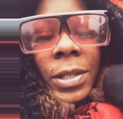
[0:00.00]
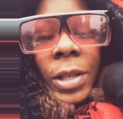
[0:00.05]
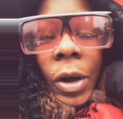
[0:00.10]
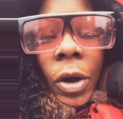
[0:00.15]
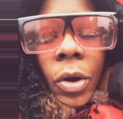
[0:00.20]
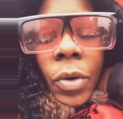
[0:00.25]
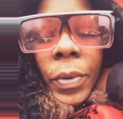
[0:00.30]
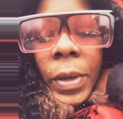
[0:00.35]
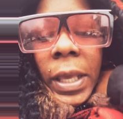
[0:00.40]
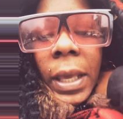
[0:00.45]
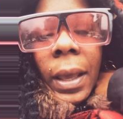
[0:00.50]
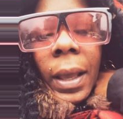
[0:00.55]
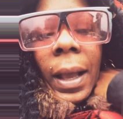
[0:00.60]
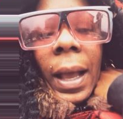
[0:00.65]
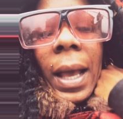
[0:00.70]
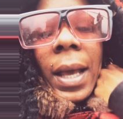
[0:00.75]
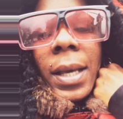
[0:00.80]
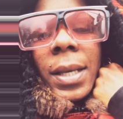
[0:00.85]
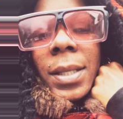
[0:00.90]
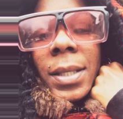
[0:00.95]
whole weekend,
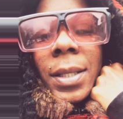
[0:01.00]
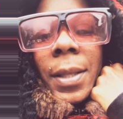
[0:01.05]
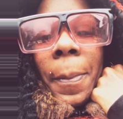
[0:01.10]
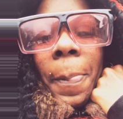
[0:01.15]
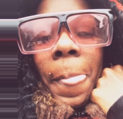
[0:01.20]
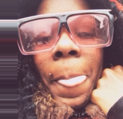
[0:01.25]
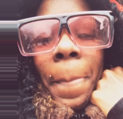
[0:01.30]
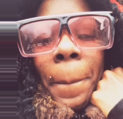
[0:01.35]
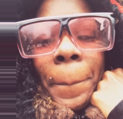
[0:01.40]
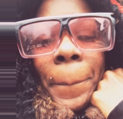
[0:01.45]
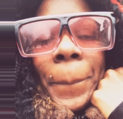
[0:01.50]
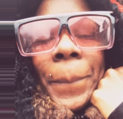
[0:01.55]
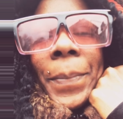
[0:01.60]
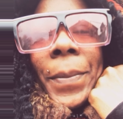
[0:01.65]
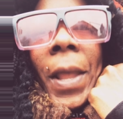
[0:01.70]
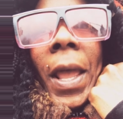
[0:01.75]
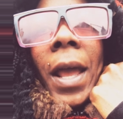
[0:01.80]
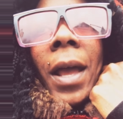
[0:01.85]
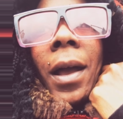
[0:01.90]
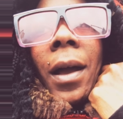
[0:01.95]
guys.
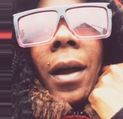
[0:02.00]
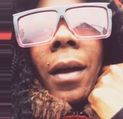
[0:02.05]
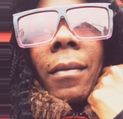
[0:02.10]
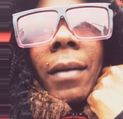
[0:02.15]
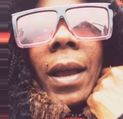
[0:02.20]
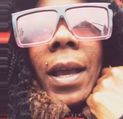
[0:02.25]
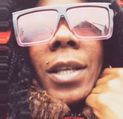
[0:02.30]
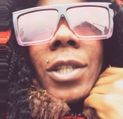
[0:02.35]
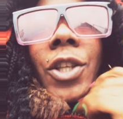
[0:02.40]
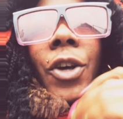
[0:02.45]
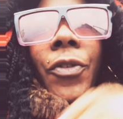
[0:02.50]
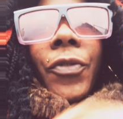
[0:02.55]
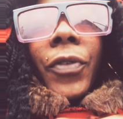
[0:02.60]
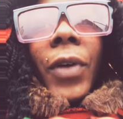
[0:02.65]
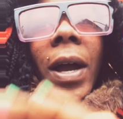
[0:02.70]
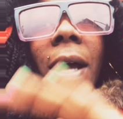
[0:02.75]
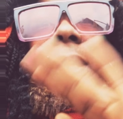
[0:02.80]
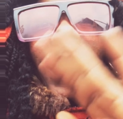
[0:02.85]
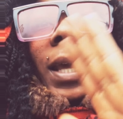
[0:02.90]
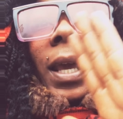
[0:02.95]
All right, so
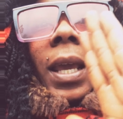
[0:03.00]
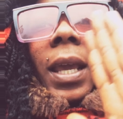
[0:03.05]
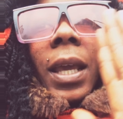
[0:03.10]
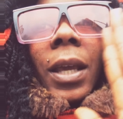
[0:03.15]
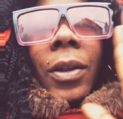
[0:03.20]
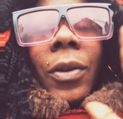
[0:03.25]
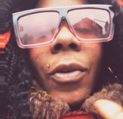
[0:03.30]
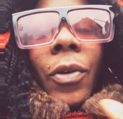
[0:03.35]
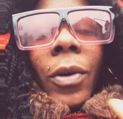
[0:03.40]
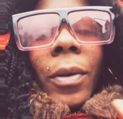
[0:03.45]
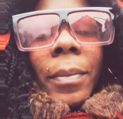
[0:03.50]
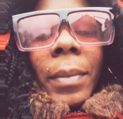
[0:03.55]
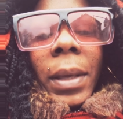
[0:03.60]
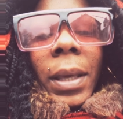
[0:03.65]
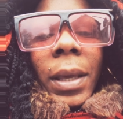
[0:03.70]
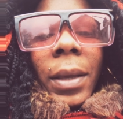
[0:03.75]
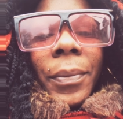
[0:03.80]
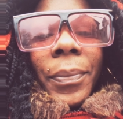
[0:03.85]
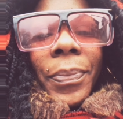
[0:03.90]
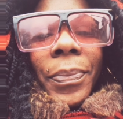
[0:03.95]
Friday ignored me.